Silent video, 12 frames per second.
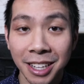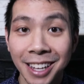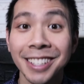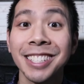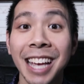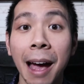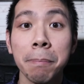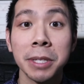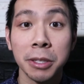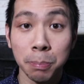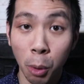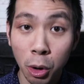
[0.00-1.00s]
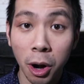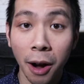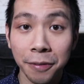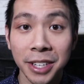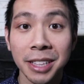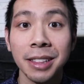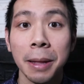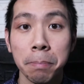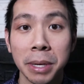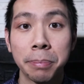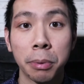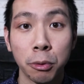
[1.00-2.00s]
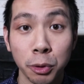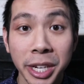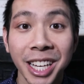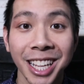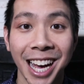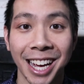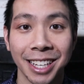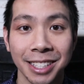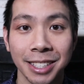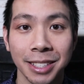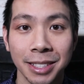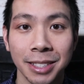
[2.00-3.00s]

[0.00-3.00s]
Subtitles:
This happens more often than people realize.